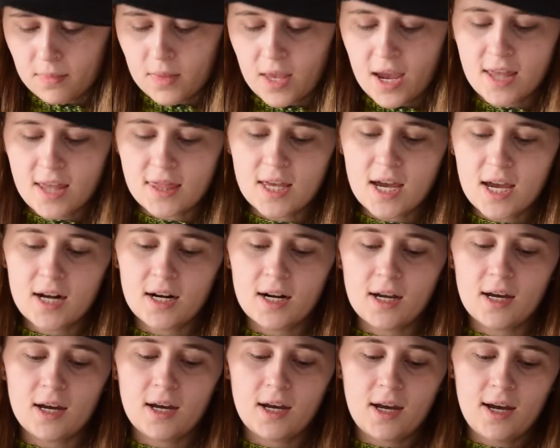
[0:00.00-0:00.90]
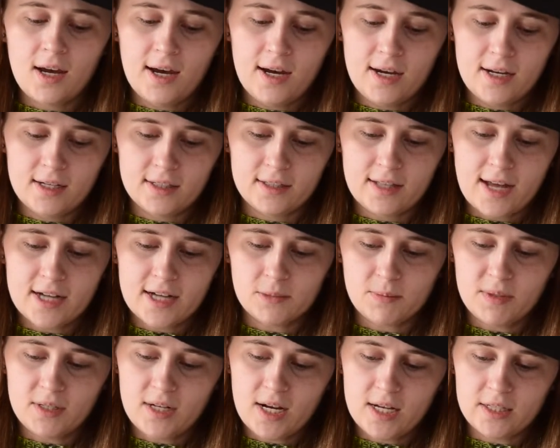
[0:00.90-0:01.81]
And then,
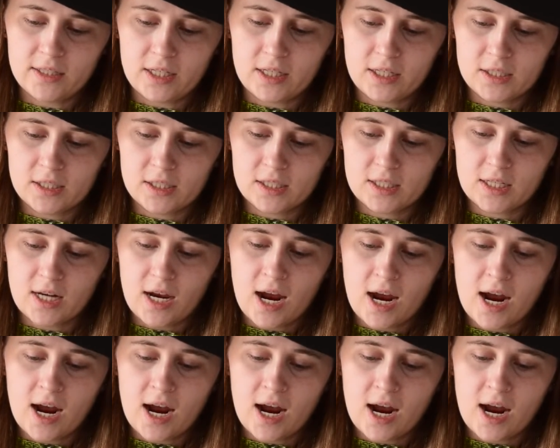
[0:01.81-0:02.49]
last but not least,